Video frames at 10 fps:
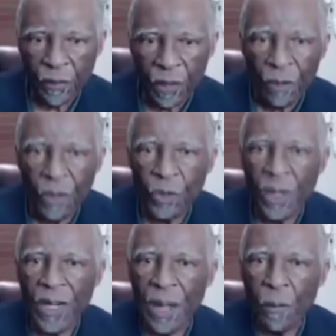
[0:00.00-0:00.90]
we're
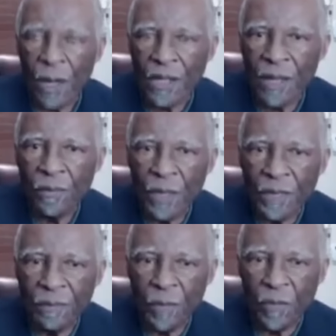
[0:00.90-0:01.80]
talking about
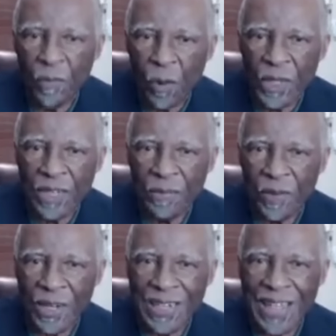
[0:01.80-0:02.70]
them voting
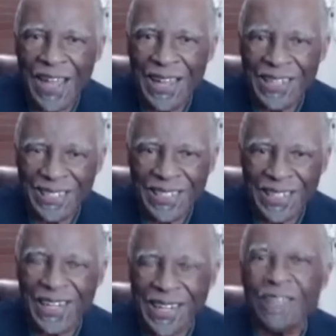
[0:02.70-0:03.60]
for an
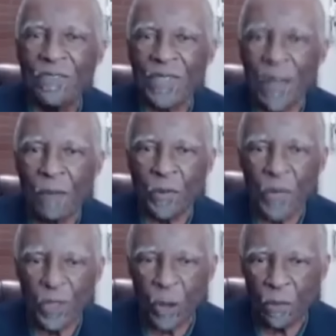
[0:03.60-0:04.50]
ANC that lives up
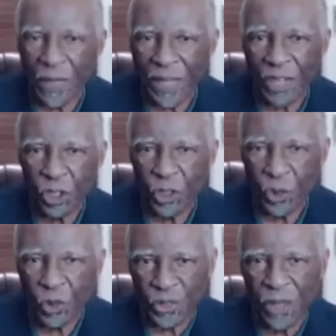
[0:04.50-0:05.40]
to its
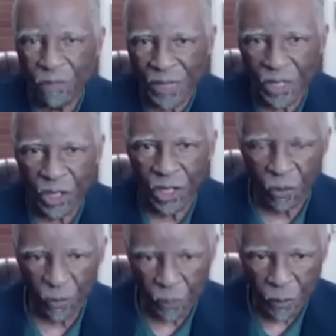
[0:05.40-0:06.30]
obligations to serve the interests
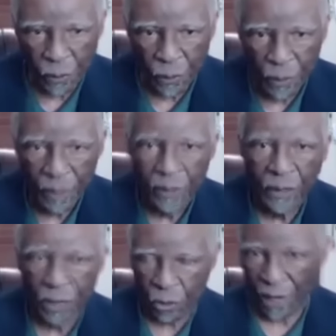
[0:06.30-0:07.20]
of the people.
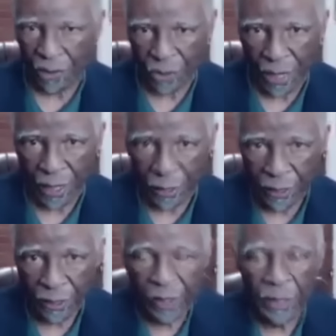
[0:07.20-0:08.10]
That's what I was saying.
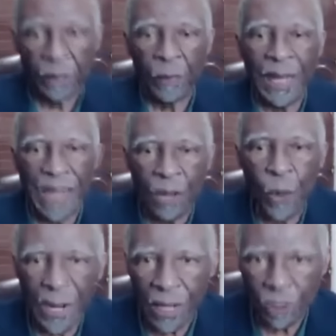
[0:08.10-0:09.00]
That
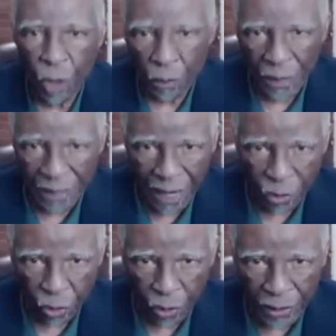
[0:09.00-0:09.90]
work has not been
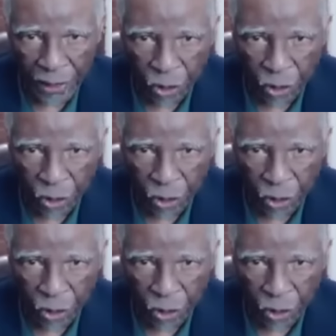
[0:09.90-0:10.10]
done, Tony. It's